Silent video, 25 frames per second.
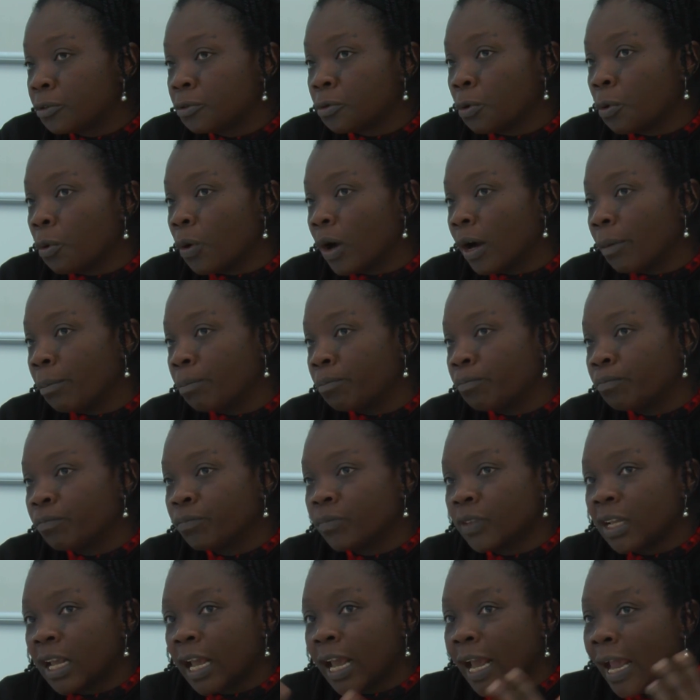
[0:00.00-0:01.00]
So
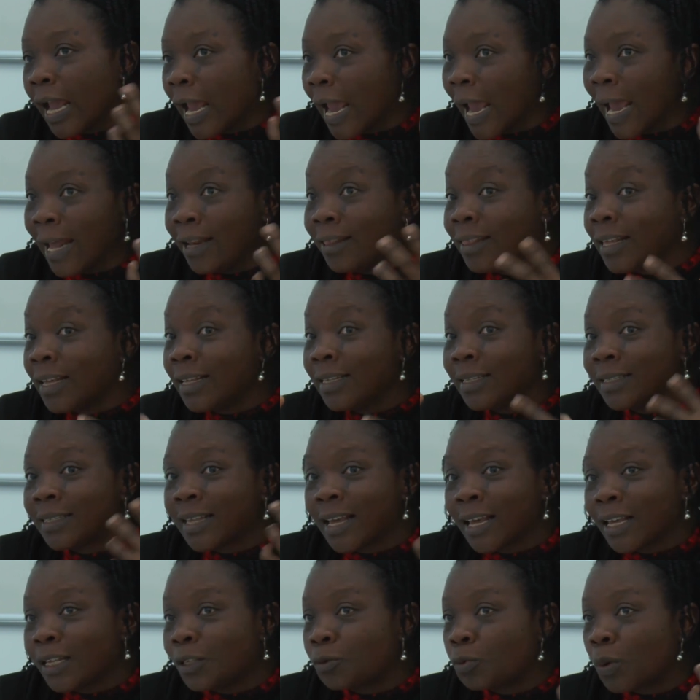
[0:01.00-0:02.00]
and these
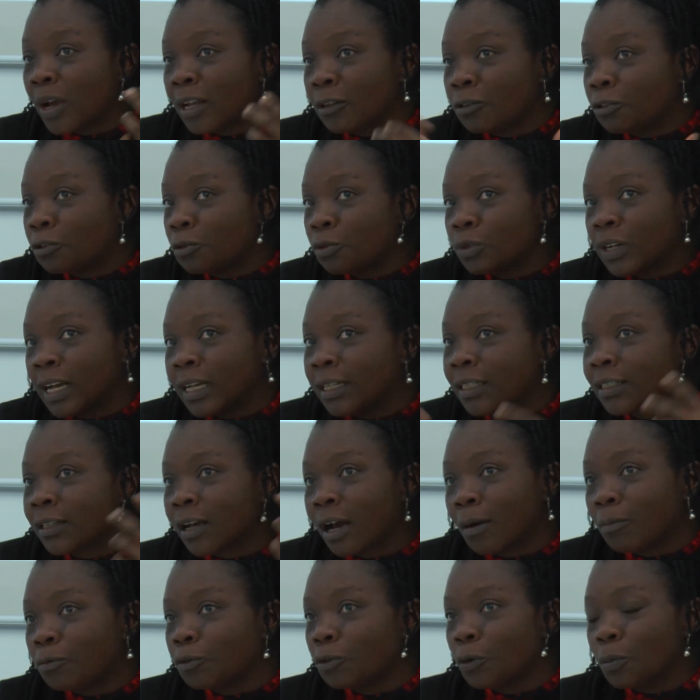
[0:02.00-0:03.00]
days when students
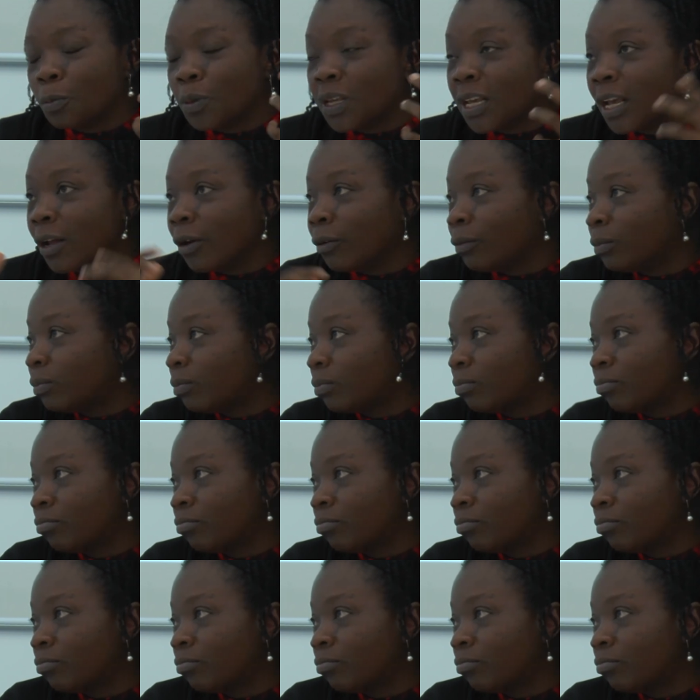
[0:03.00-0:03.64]
come to me and